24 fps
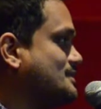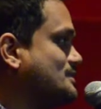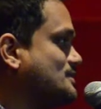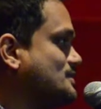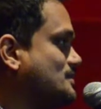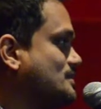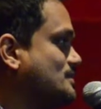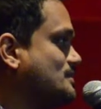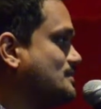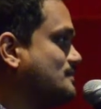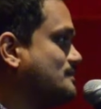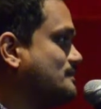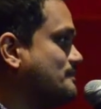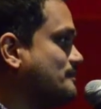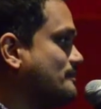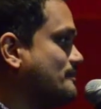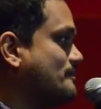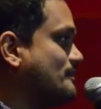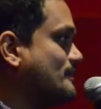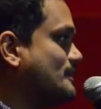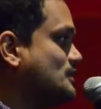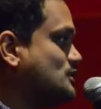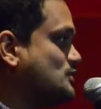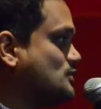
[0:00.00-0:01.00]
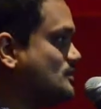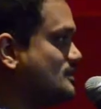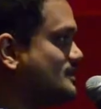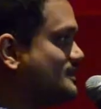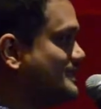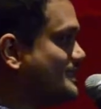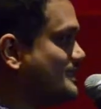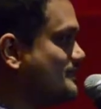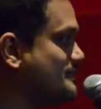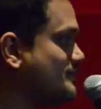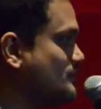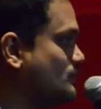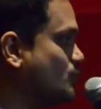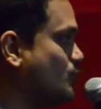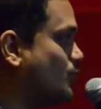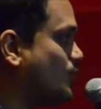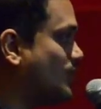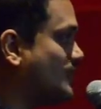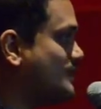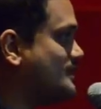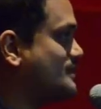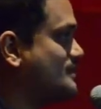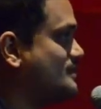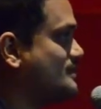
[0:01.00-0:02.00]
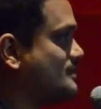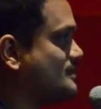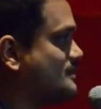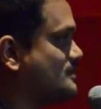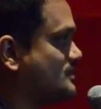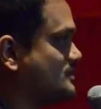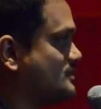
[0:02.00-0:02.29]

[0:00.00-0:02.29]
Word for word: So shouldn't there be one,